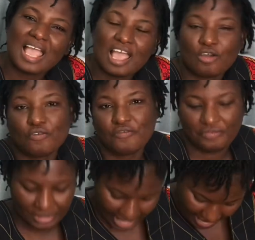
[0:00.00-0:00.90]

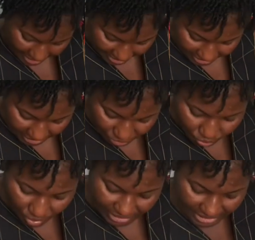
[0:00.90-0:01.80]
Akufo, and that is
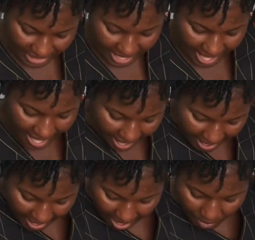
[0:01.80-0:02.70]
what
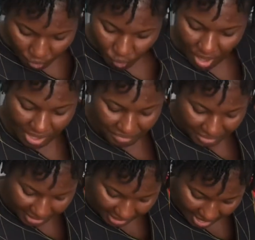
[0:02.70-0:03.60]
I am
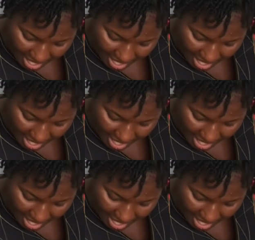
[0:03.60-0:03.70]
wearing.